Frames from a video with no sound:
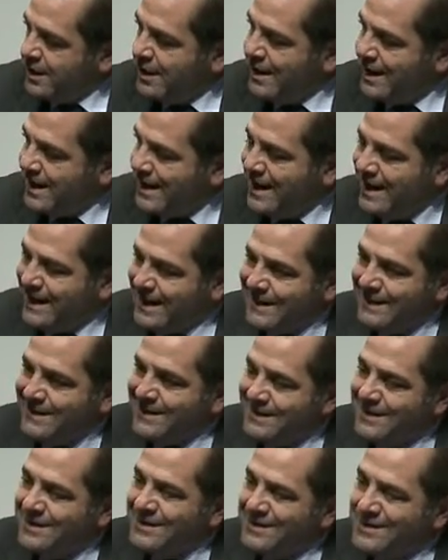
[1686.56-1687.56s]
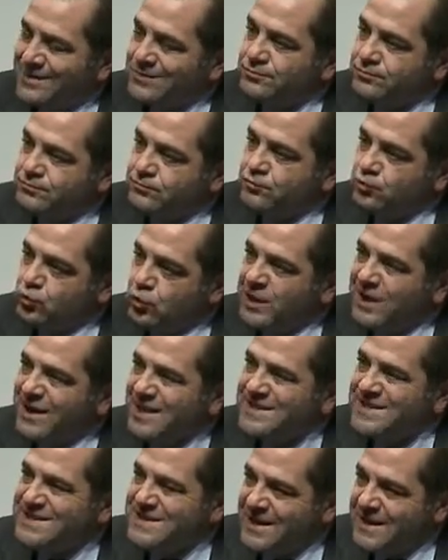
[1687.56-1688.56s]
And when I
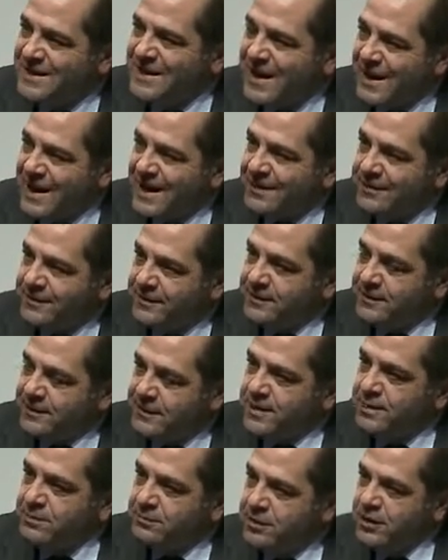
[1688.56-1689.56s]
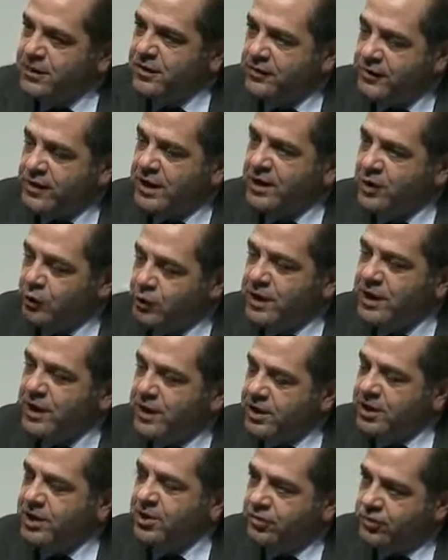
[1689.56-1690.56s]
say that, it means educate
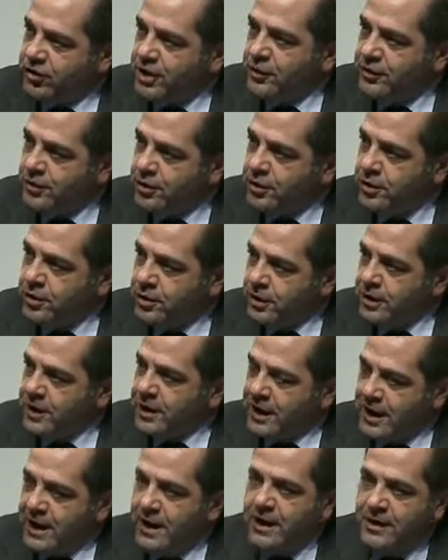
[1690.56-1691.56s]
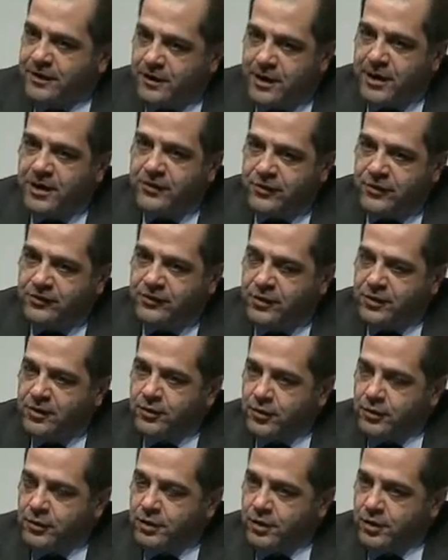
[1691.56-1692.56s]
each other, and as I said
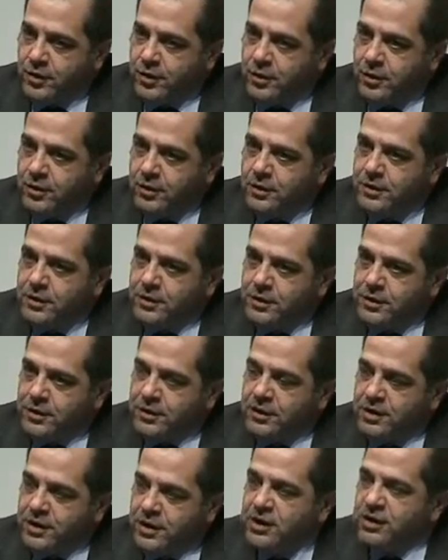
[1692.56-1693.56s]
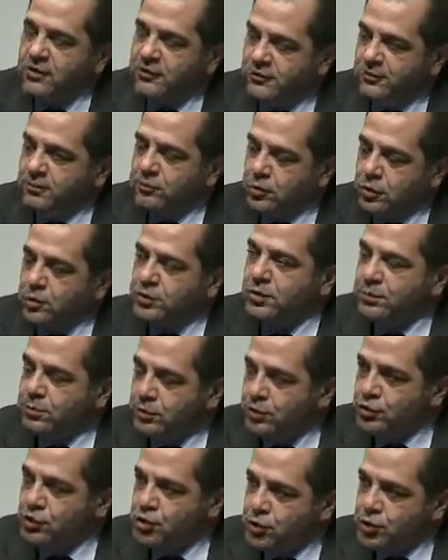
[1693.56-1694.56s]
earlier, give multiple
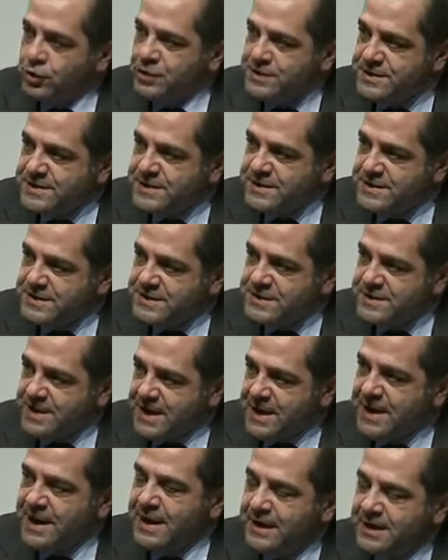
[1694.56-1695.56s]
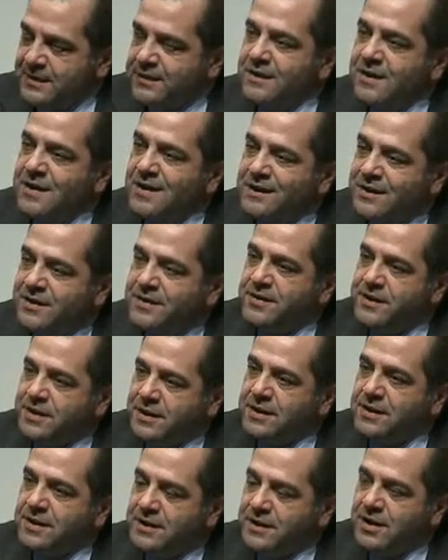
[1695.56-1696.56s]
choices and
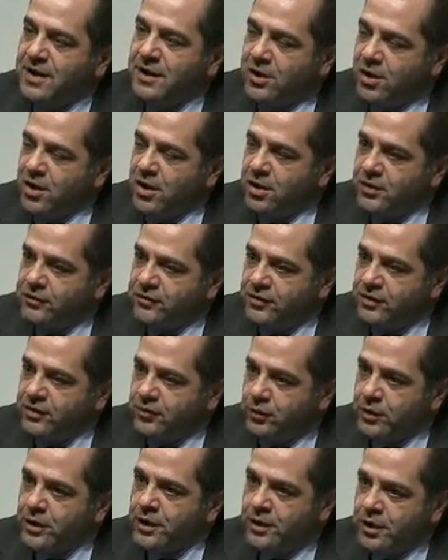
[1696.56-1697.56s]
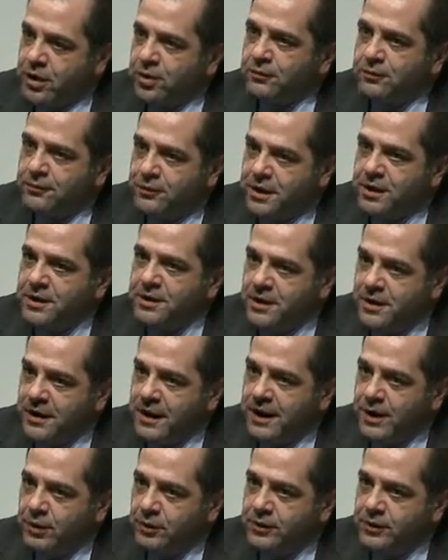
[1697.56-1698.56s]
think and concentrate on finding
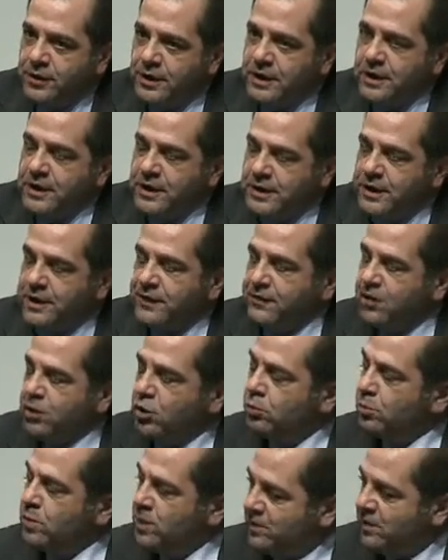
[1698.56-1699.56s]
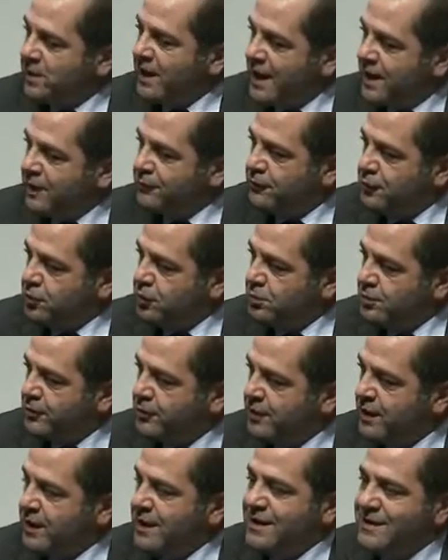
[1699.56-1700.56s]
out development platforms
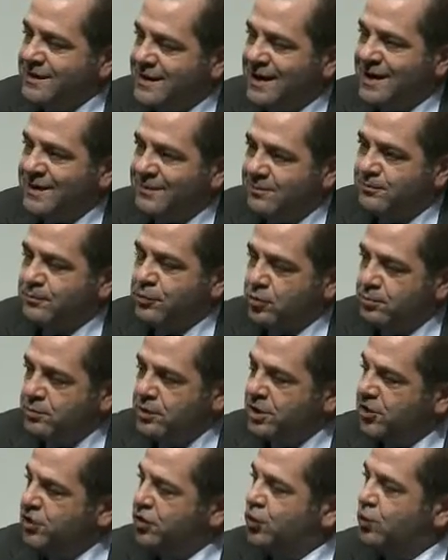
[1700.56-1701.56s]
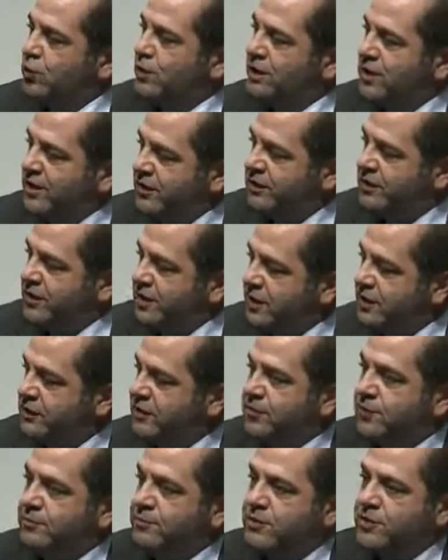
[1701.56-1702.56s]
that permit you easily
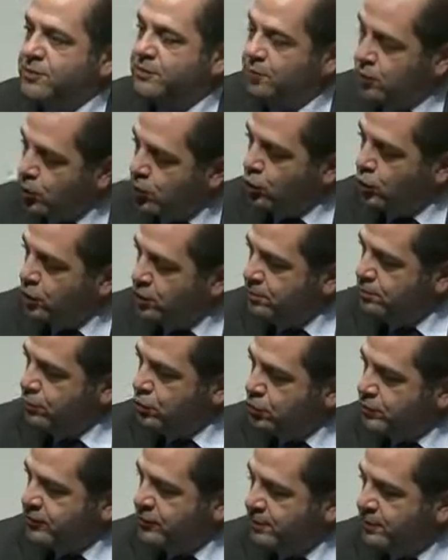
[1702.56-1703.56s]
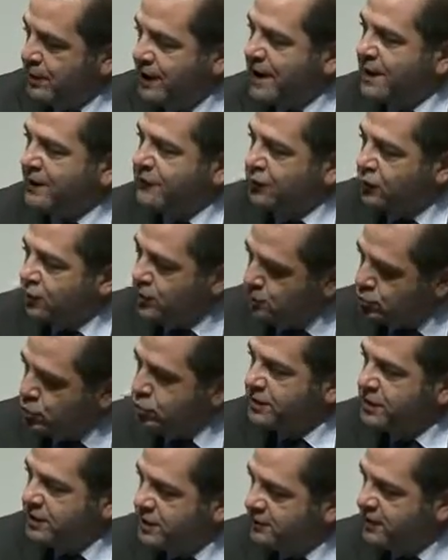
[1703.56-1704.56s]
to deploy multi-platform and
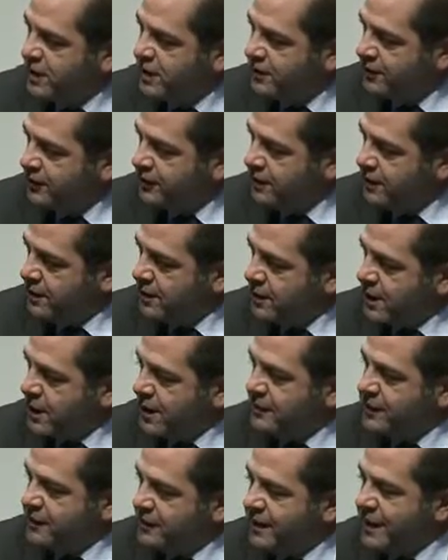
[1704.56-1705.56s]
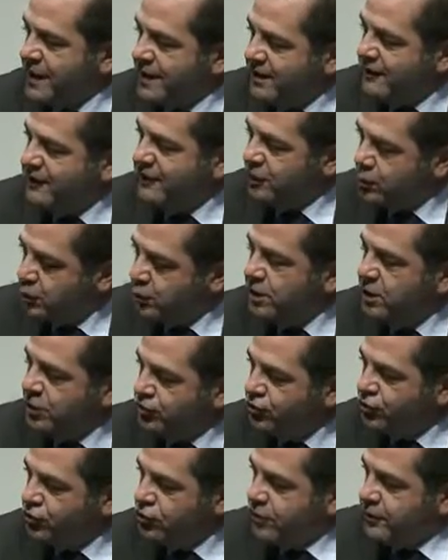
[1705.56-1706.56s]
multi-device. I think that is the winning
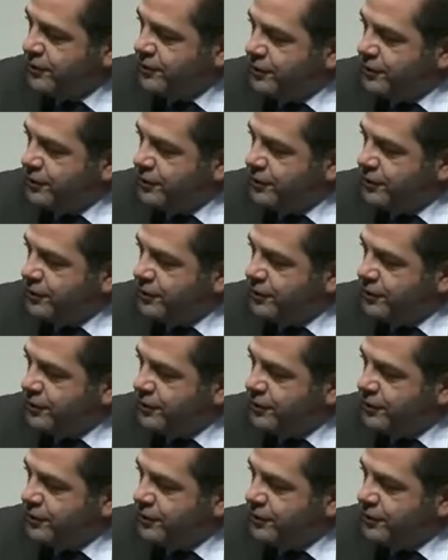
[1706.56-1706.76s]
choice.